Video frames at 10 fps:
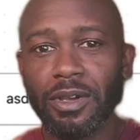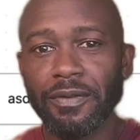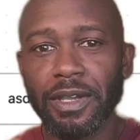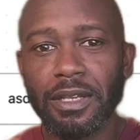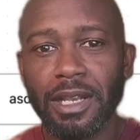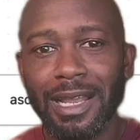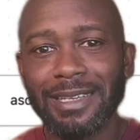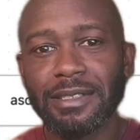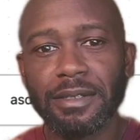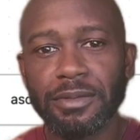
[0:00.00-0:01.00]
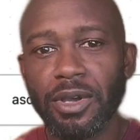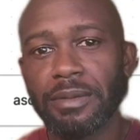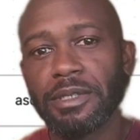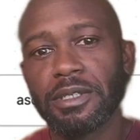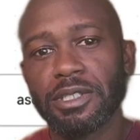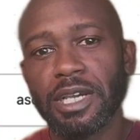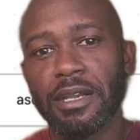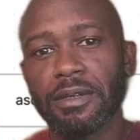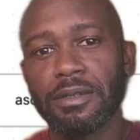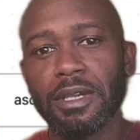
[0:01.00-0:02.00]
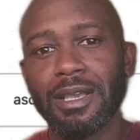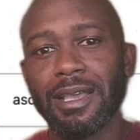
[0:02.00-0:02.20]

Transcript: don't forget to like and subscribe to the channel.